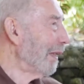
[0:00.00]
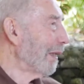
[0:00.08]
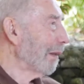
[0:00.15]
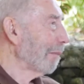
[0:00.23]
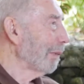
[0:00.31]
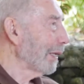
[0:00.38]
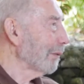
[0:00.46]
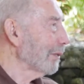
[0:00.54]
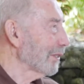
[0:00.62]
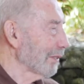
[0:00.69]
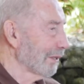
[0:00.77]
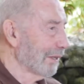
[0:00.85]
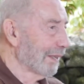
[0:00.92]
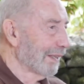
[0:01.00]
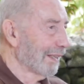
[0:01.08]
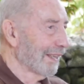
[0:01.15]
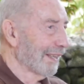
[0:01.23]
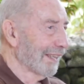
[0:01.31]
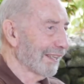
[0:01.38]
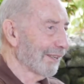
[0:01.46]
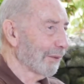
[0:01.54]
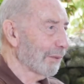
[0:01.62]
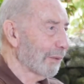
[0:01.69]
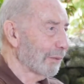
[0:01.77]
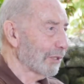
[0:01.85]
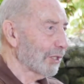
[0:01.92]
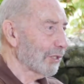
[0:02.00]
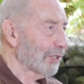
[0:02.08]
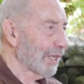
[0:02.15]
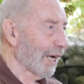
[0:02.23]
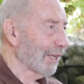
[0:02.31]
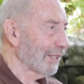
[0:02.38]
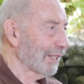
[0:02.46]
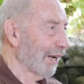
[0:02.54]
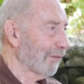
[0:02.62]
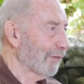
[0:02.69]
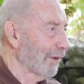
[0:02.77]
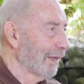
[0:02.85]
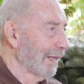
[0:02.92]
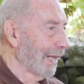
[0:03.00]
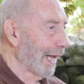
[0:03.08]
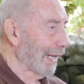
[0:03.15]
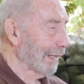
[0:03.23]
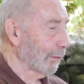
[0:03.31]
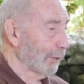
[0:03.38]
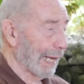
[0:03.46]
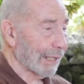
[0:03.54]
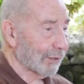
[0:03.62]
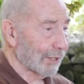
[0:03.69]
But it was, we were just starting off, and we actually